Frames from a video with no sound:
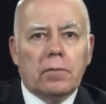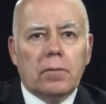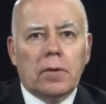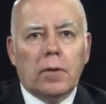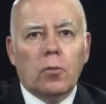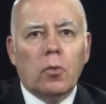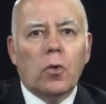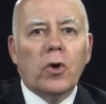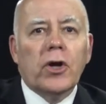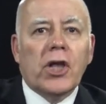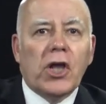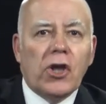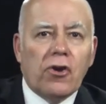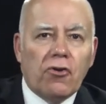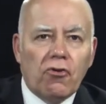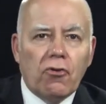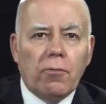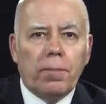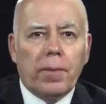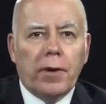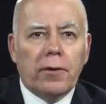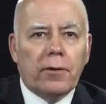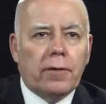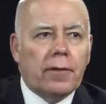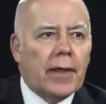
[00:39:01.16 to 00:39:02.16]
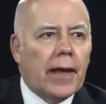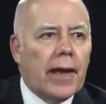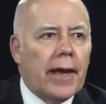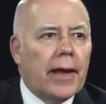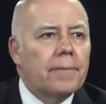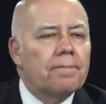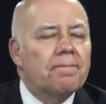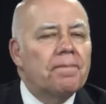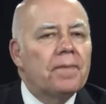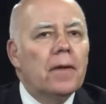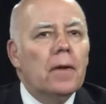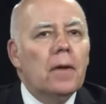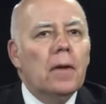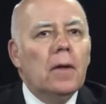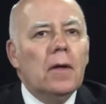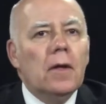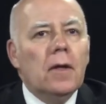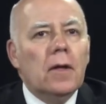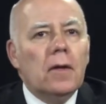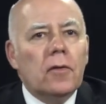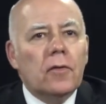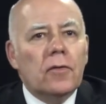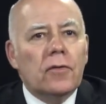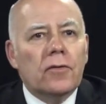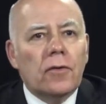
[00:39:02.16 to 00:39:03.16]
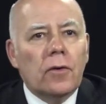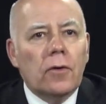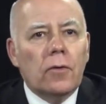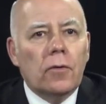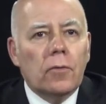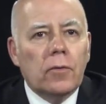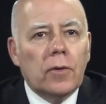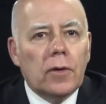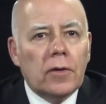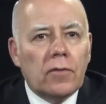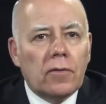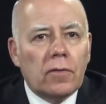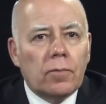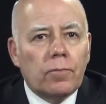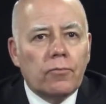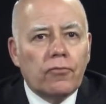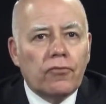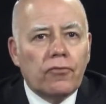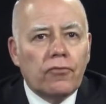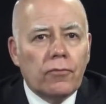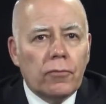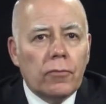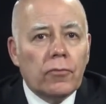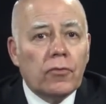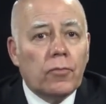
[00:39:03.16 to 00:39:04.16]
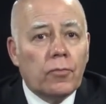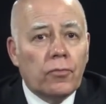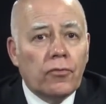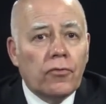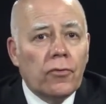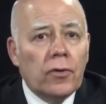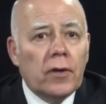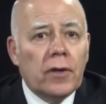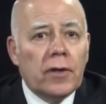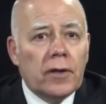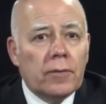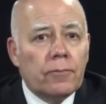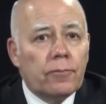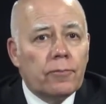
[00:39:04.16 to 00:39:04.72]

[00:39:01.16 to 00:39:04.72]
a working group under that. So it's pretty